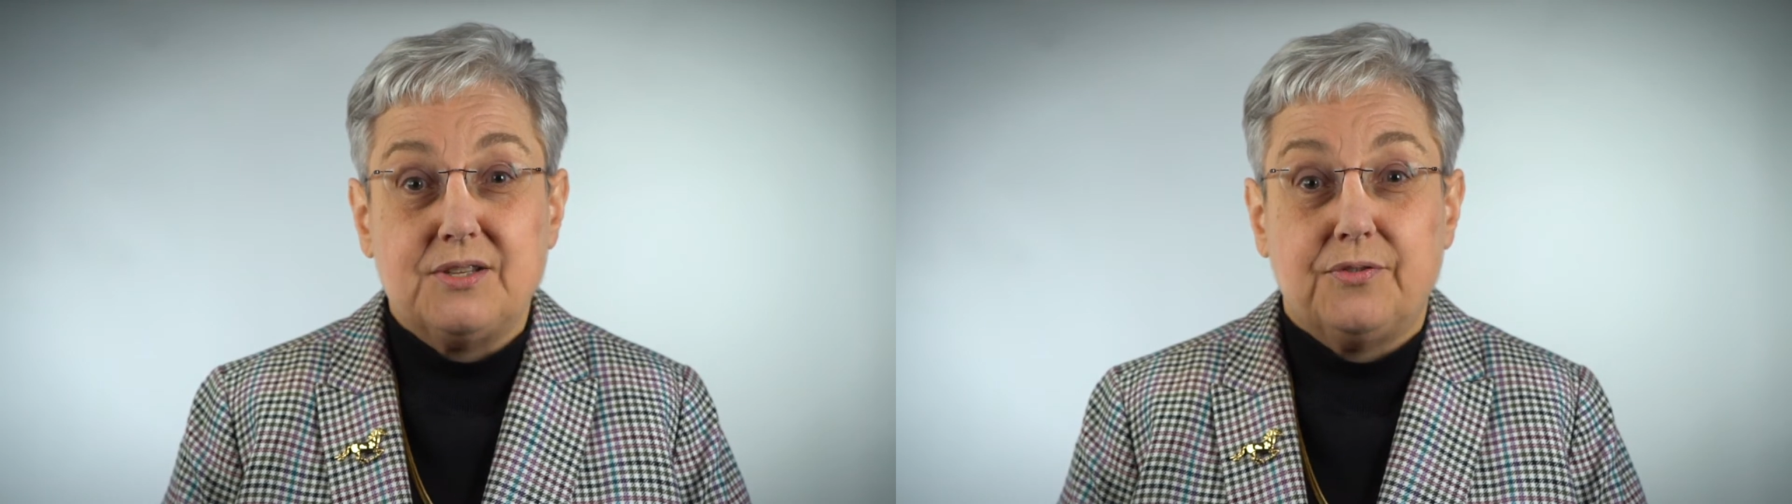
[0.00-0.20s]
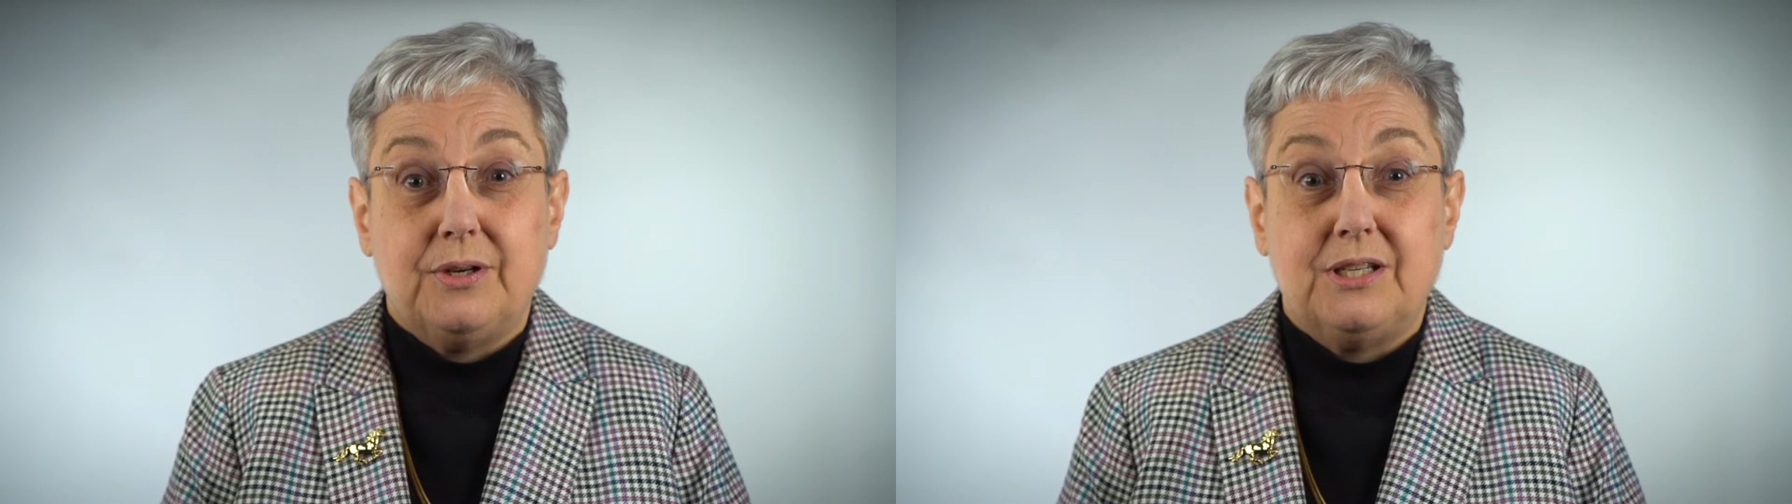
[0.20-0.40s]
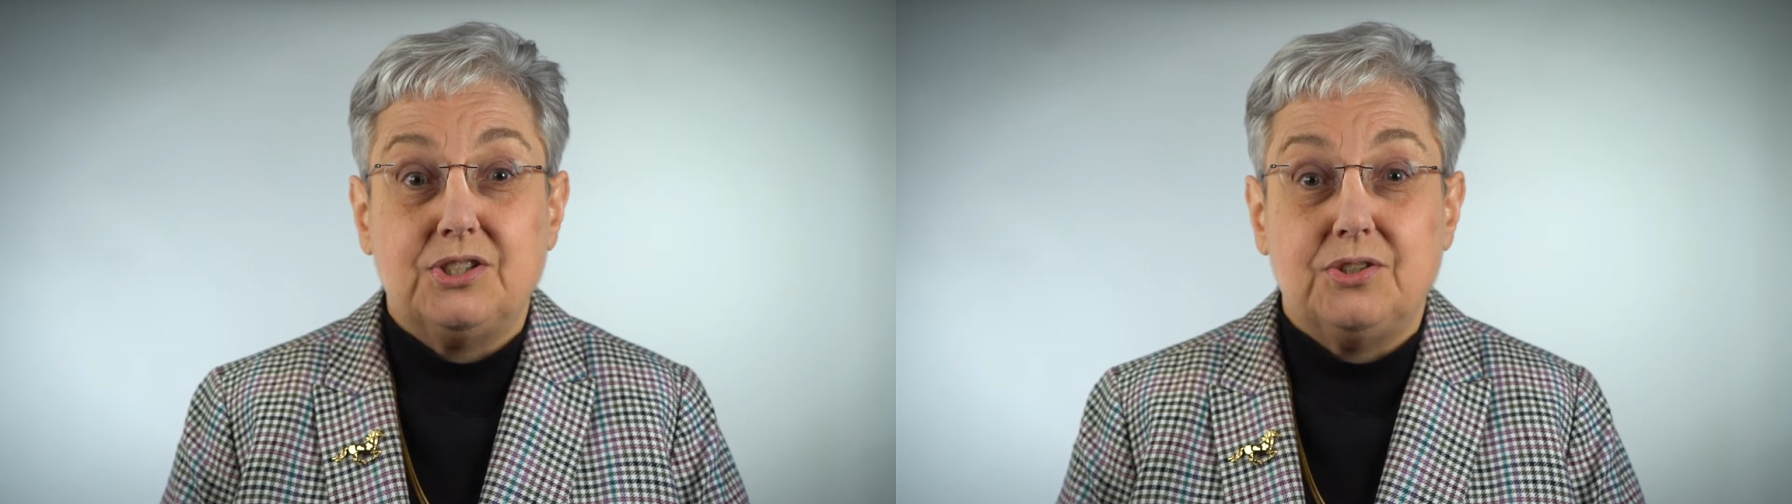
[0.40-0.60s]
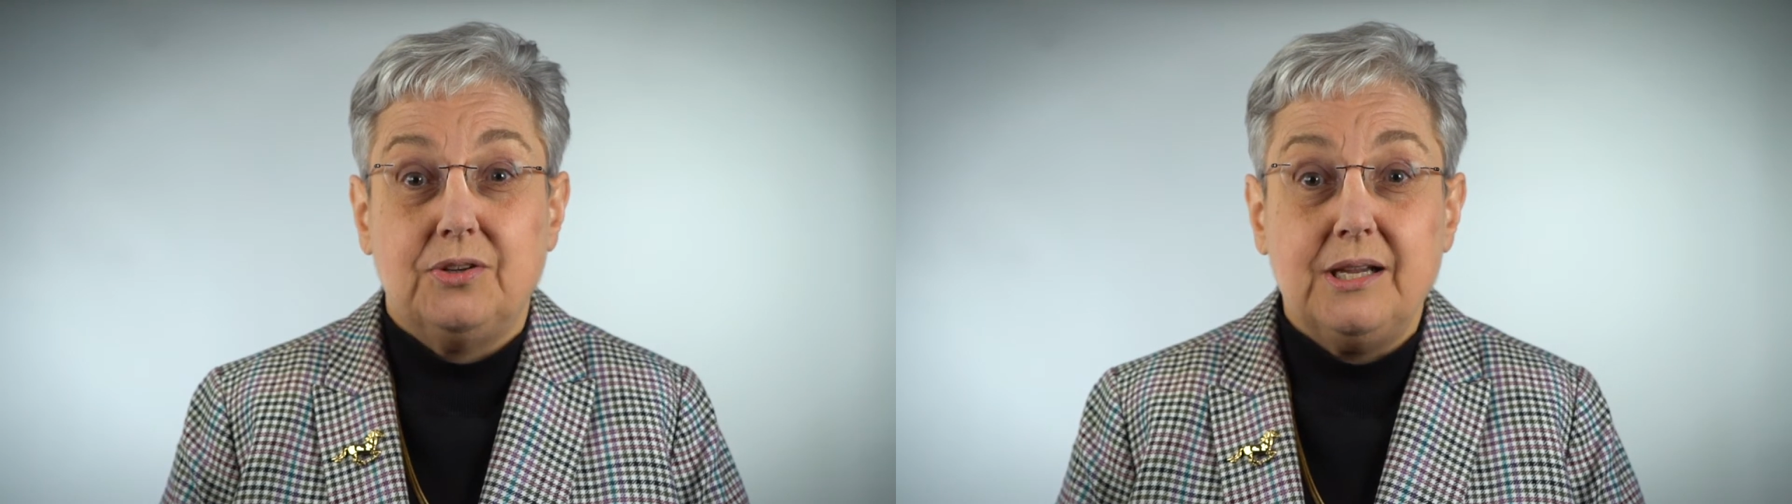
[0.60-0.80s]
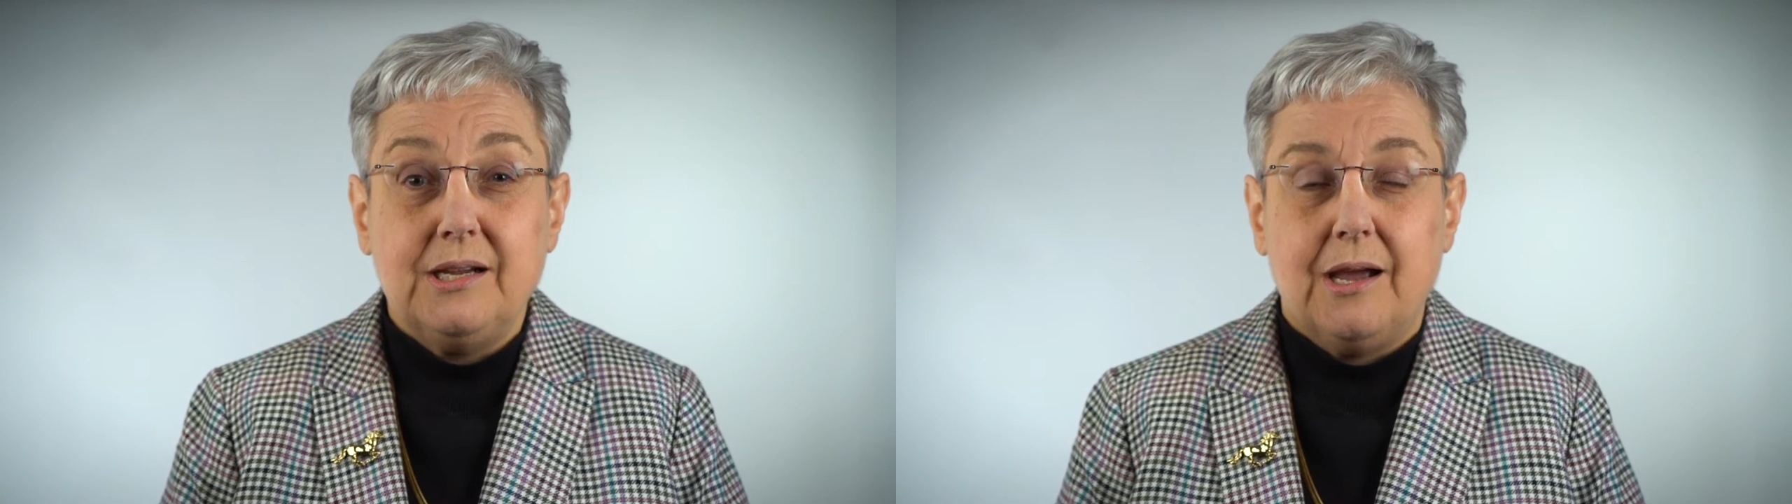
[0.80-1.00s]
for additional
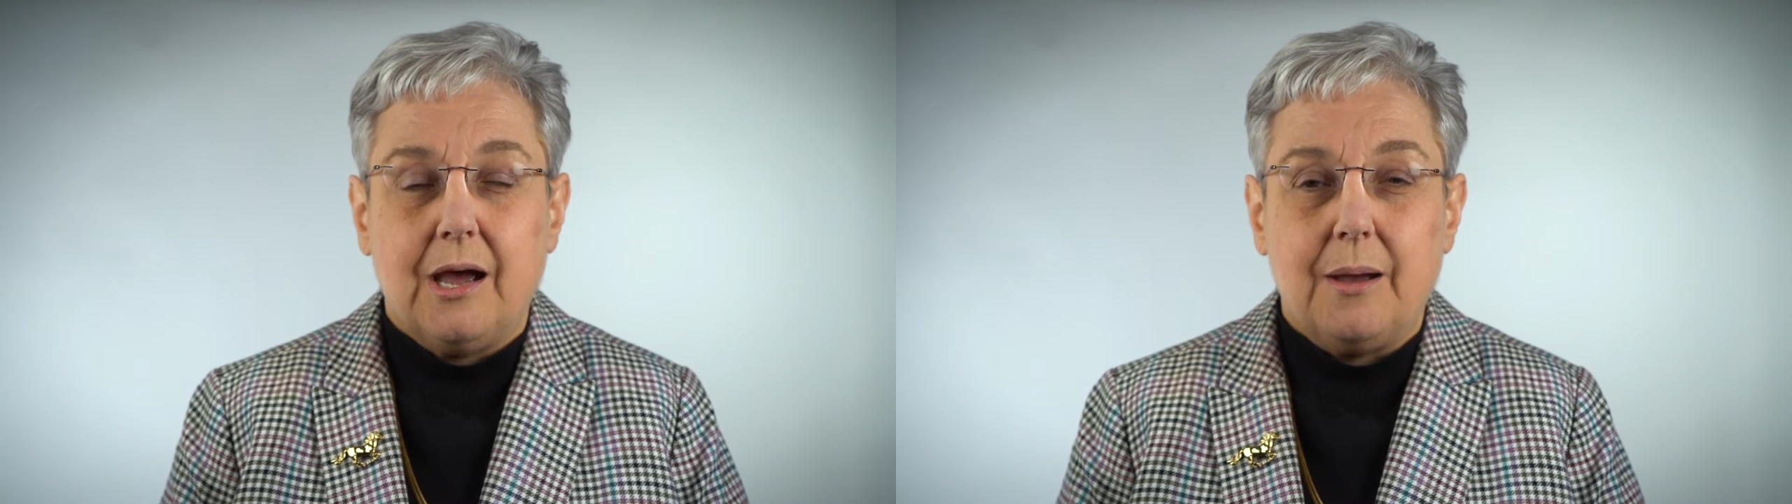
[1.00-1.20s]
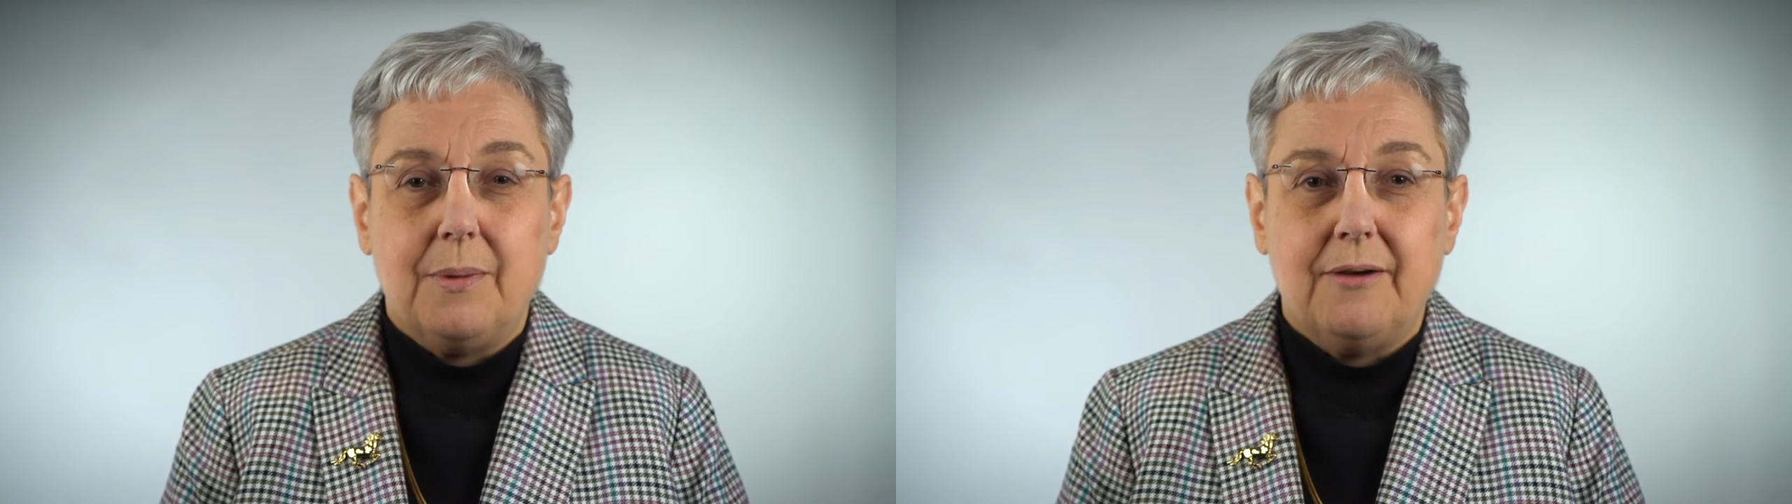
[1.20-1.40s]
income